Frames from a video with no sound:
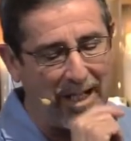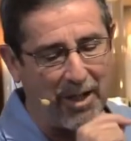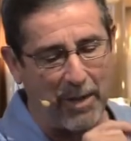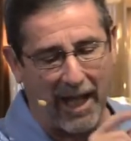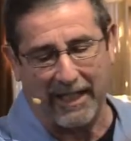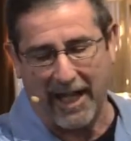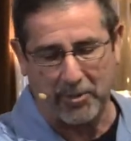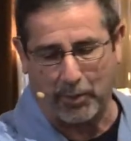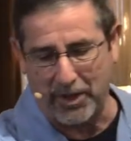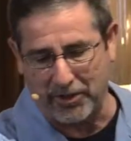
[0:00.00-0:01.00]
We had a
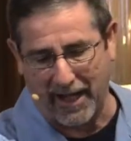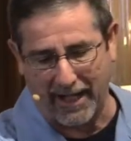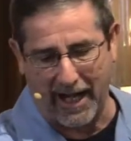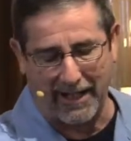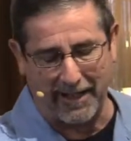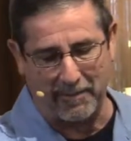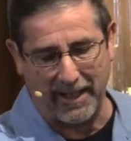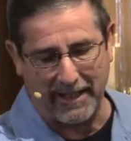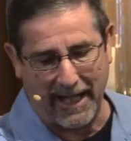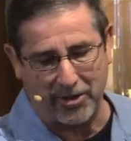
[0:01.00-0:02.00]
guest preacher that night going to be
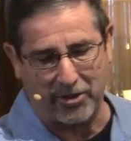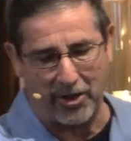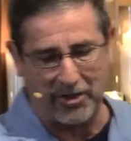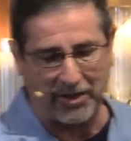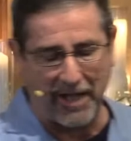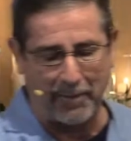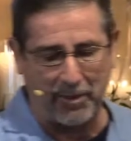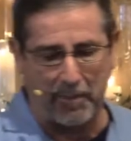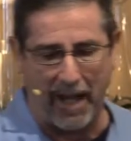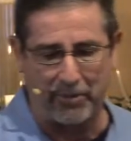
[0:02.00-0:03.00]
at Dad's church. His name was
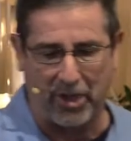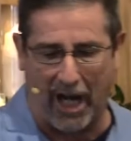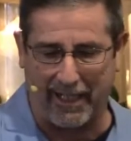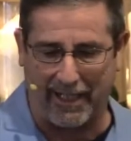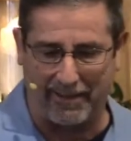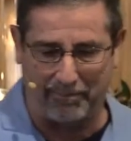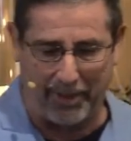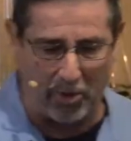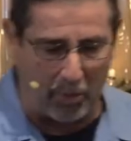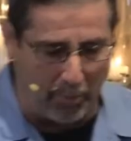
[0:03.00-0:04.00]
Bob Shockey,
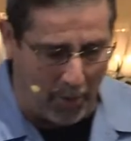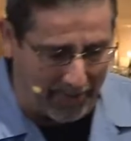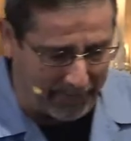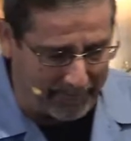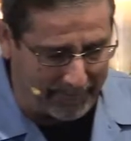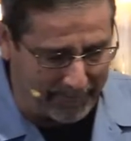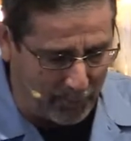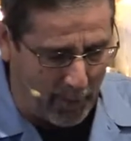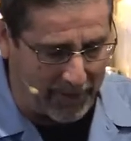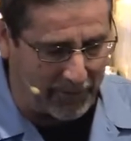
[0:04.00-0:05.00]
big old boy from
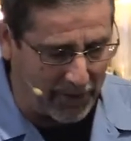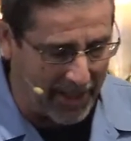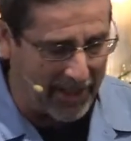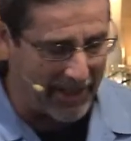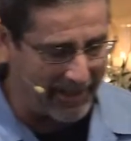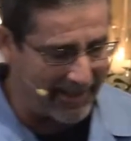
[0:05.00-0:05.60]
West Virginia.